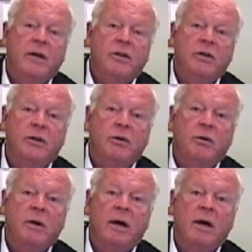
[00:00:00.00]

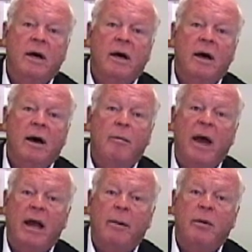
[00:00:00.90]
to
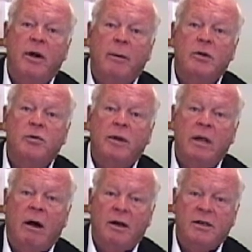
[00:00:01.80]
back up our numbers with the
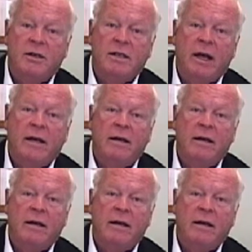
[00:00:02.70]
auction side.